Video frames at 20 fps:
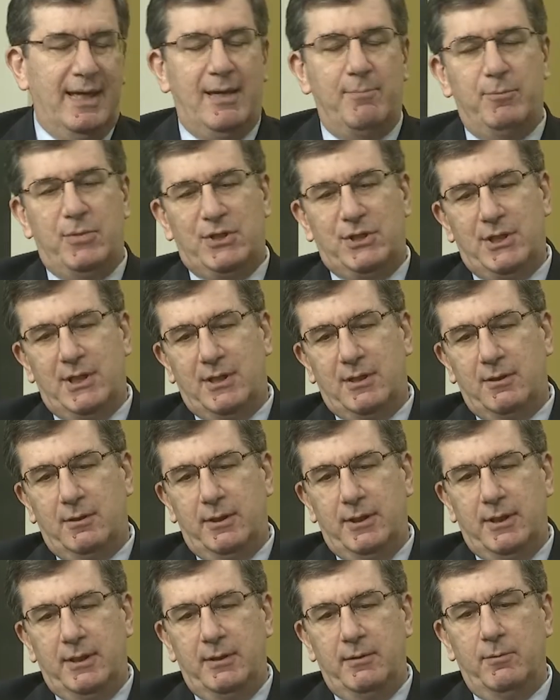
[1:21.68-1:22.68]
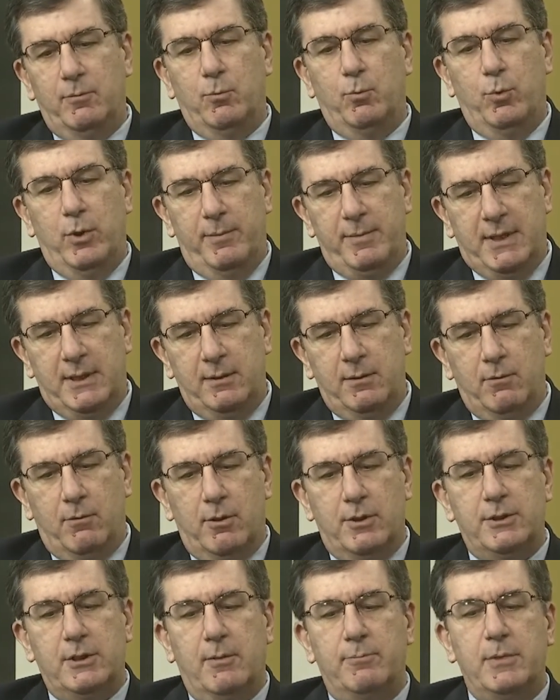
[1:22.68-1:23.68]
and particularly women
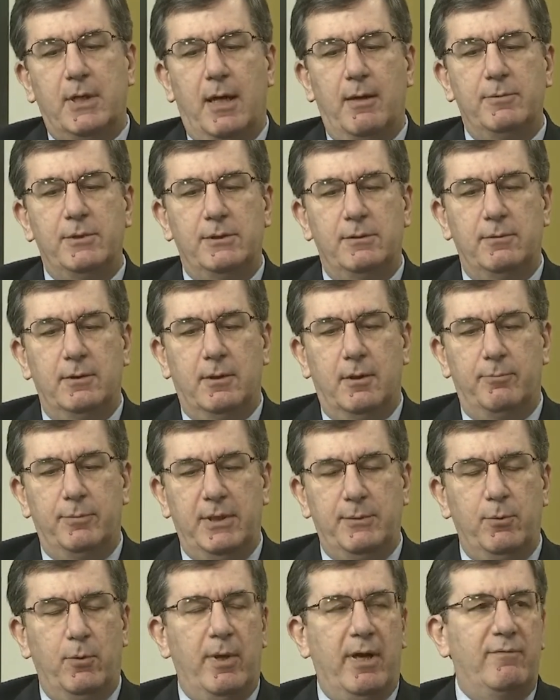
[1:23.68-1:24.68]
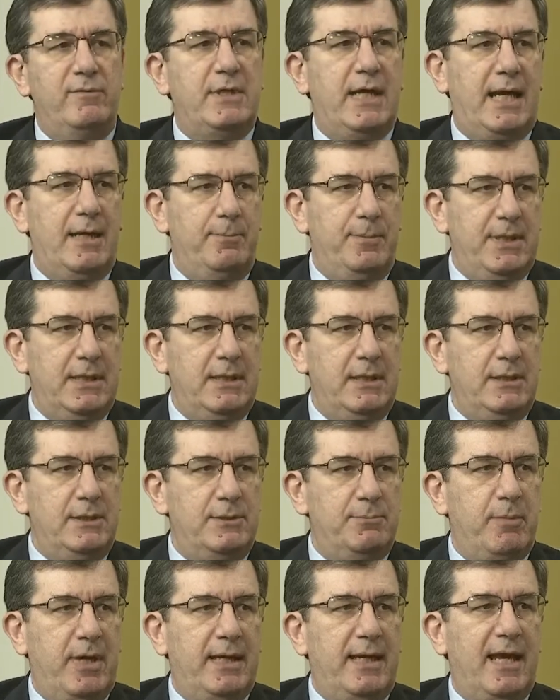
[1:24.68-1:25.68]
or sometimes uh, people who have
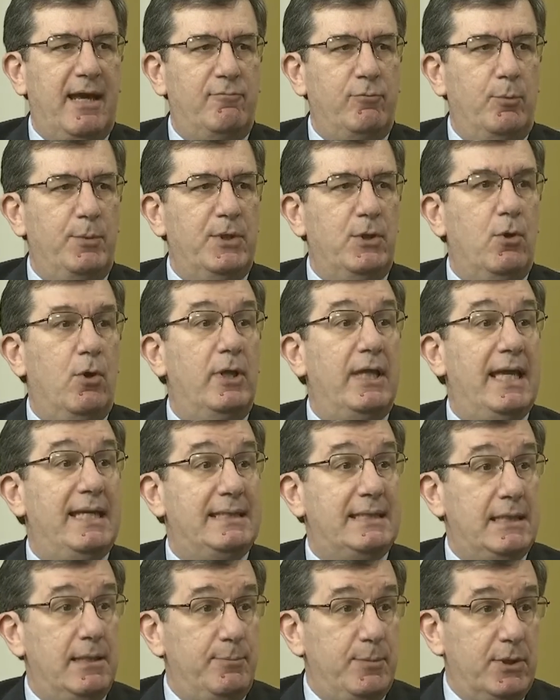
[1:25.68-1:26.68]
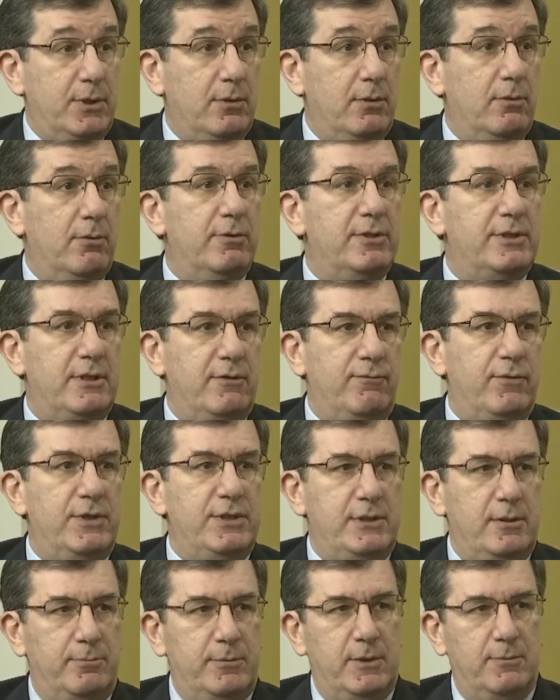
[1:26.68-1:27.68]
diabetes might have what we call atypical or
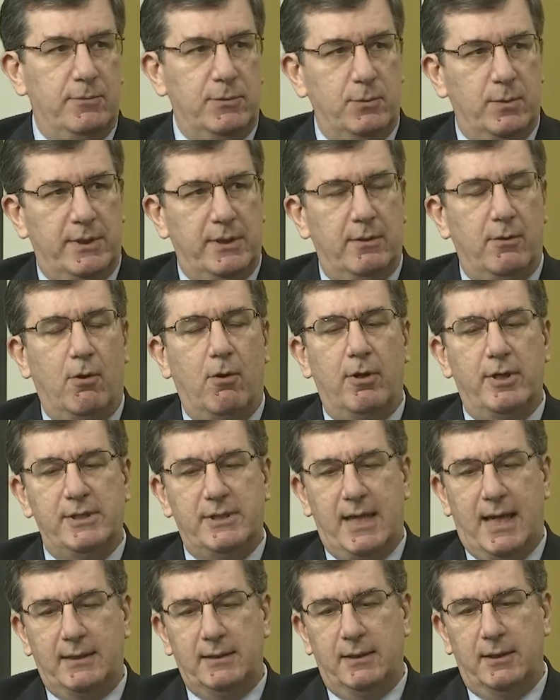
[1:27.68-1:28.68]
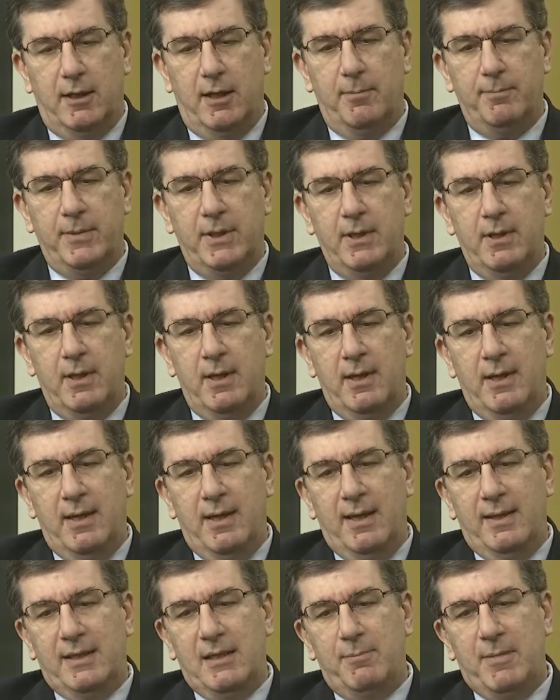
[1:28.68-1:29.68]
different symptoms when their heart is acting up.
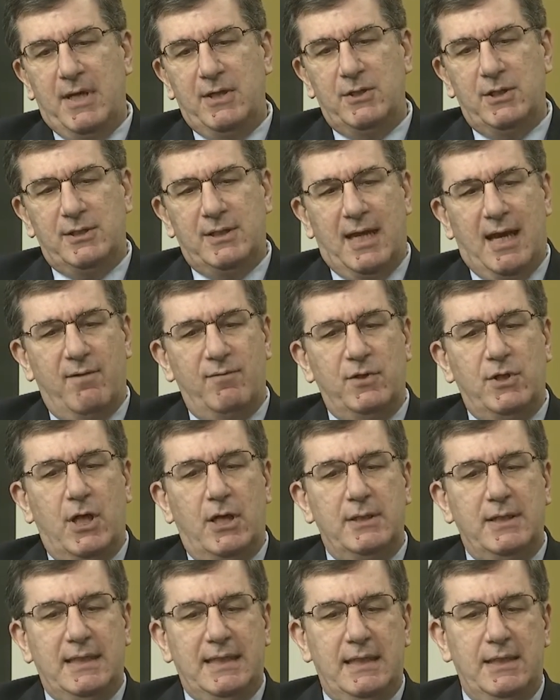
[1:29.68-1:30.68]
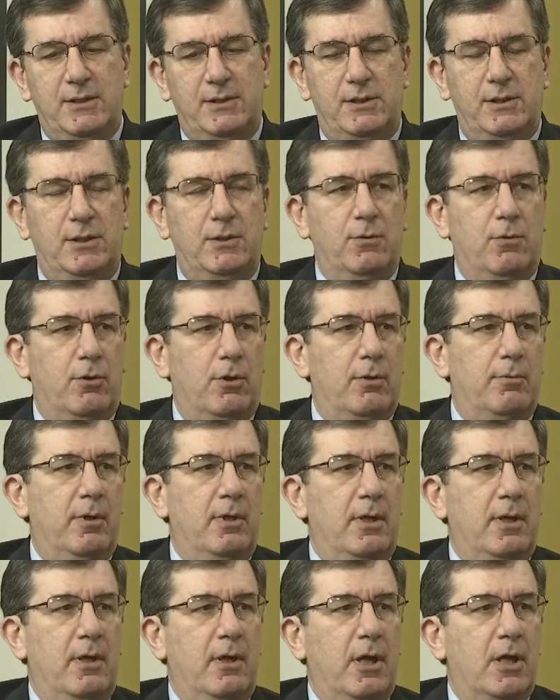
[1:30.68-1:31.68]
They may just have an uneasy or
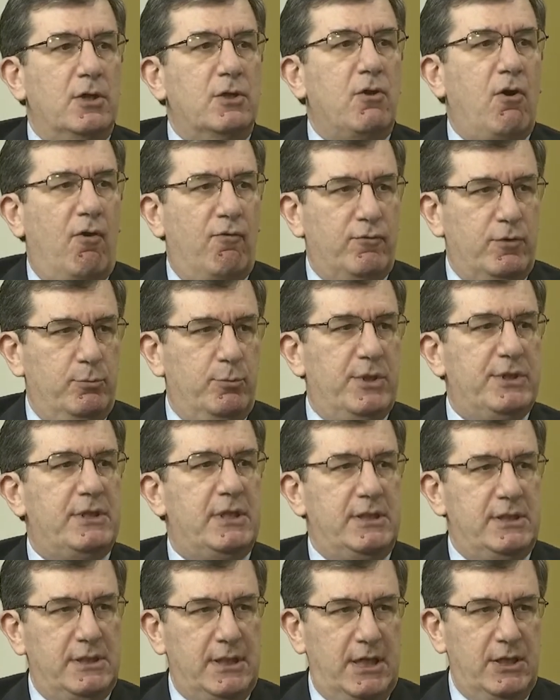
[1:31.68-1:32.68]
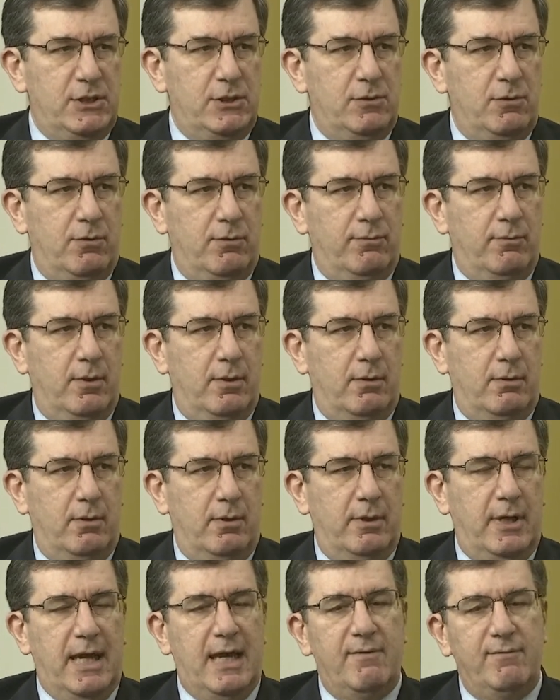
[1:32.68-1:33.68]
uncomfortable sensation or,
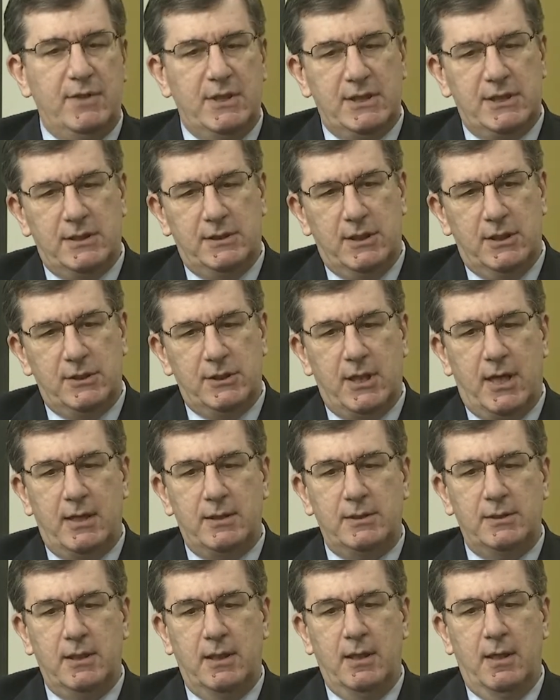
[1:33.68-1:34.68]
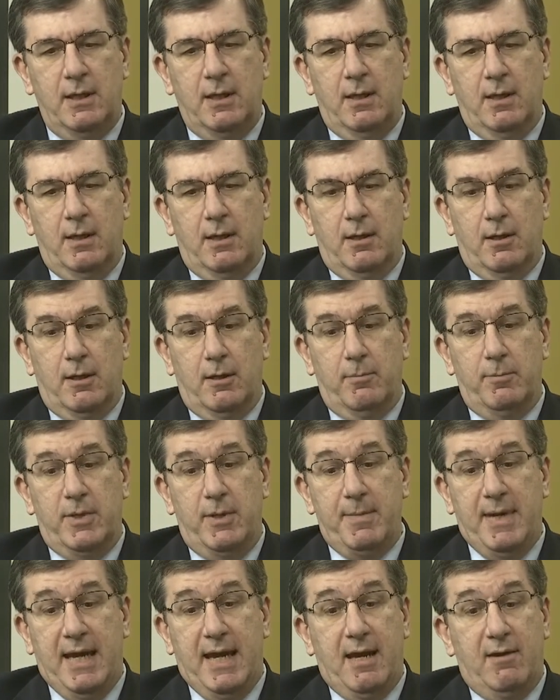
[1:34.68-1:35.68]
or heaviness in the chest. Um,
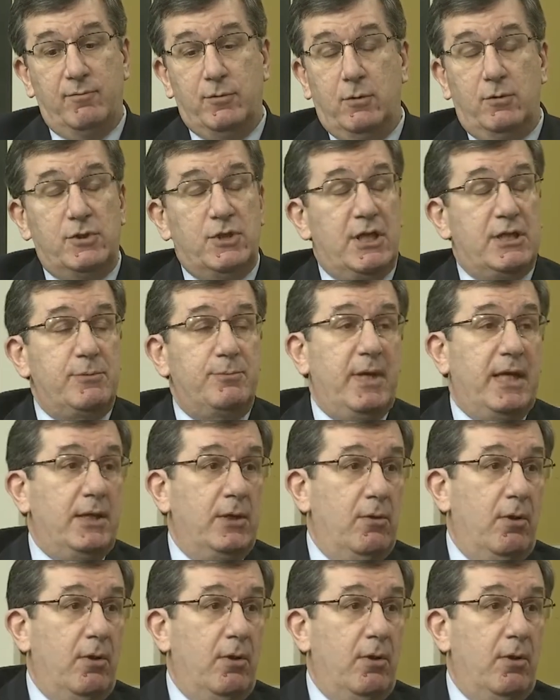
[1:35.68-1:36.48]
they may have no chest pain at